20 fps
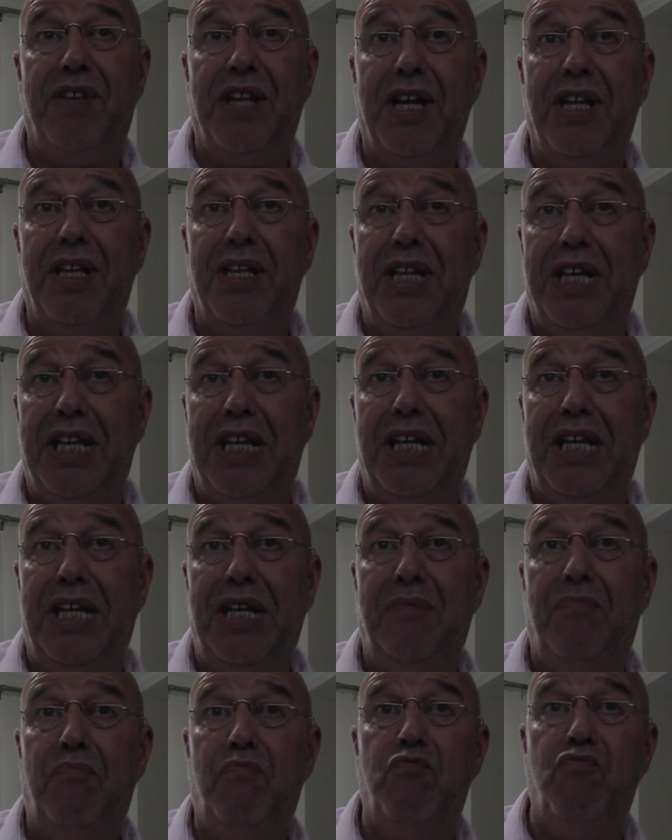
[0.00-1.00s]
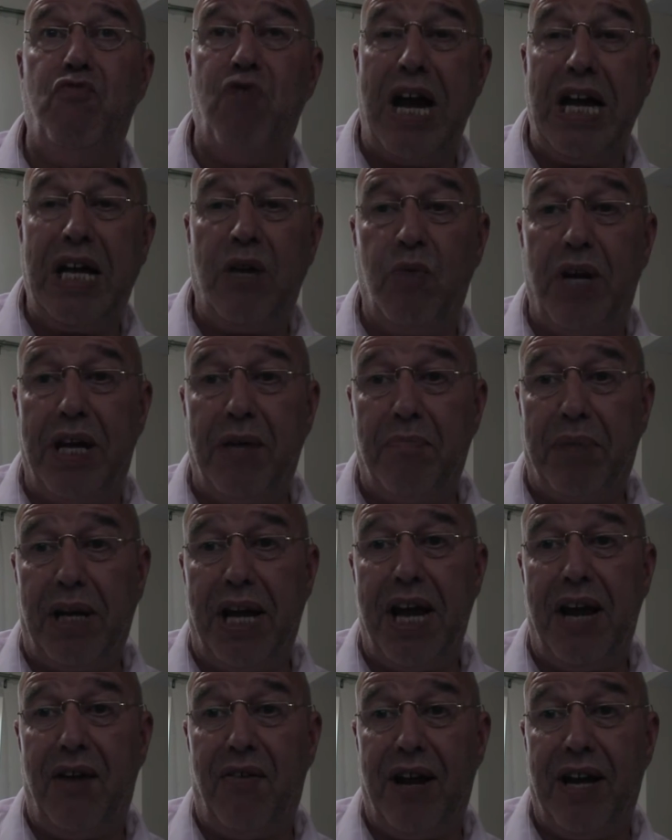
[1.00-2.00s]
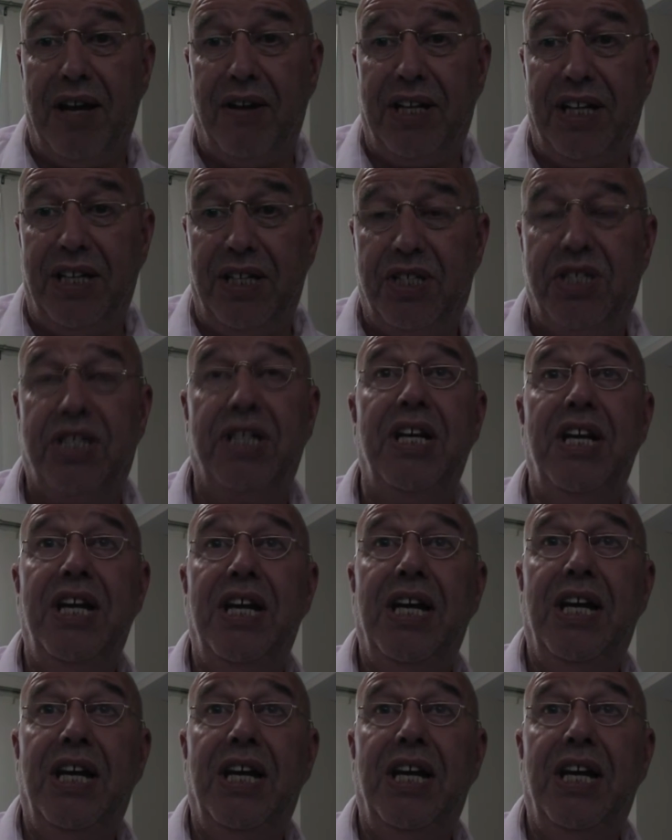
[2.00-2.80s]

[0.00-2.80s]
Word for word: that the right wing Blairites